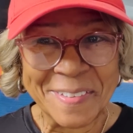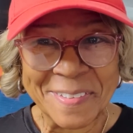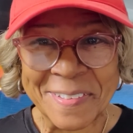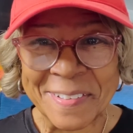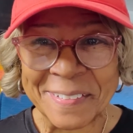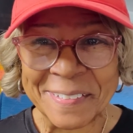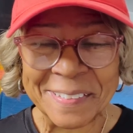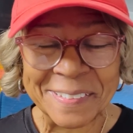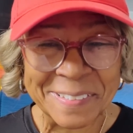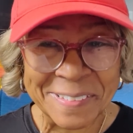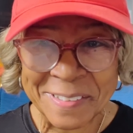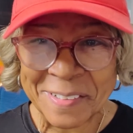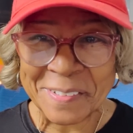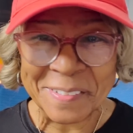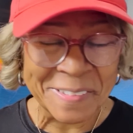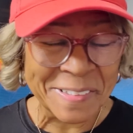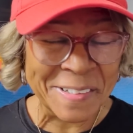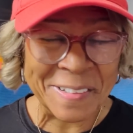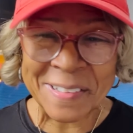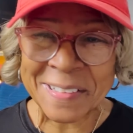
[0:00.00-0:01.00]
You
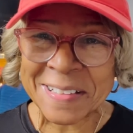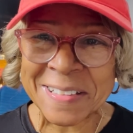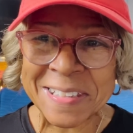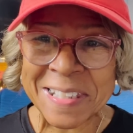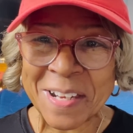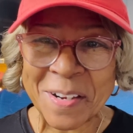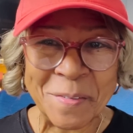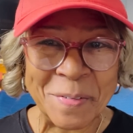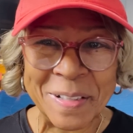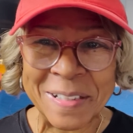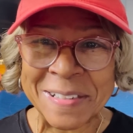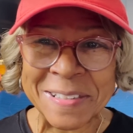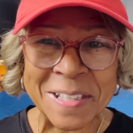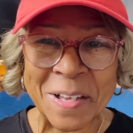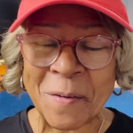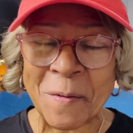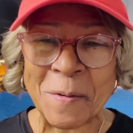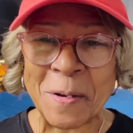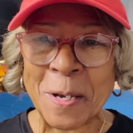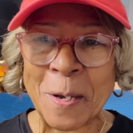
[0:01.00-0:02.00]
understand where he's
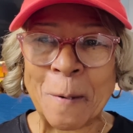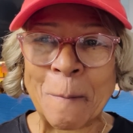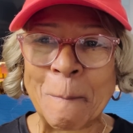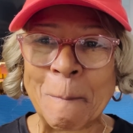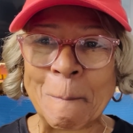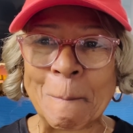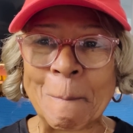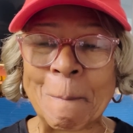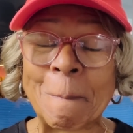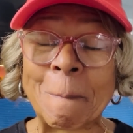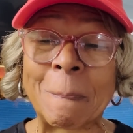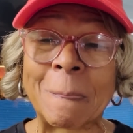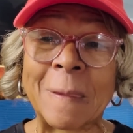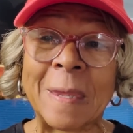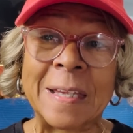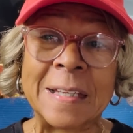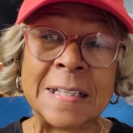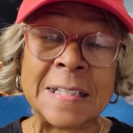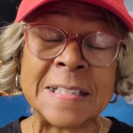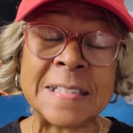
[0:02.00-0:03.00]
going?
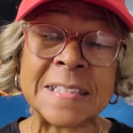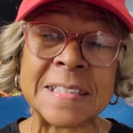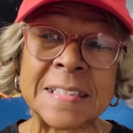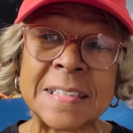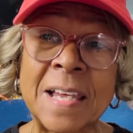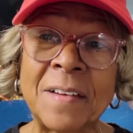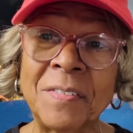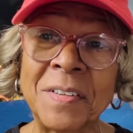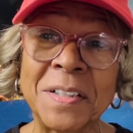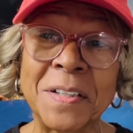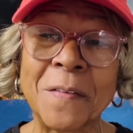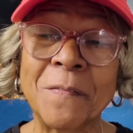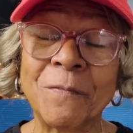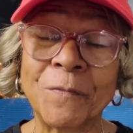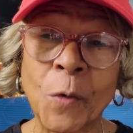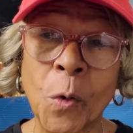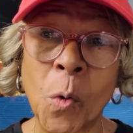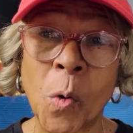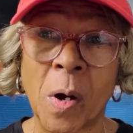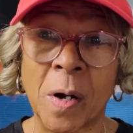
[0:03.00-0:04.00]
He's
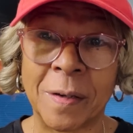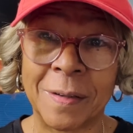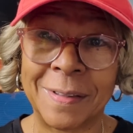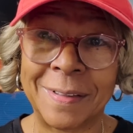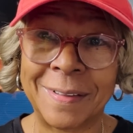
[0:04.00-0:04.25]
74.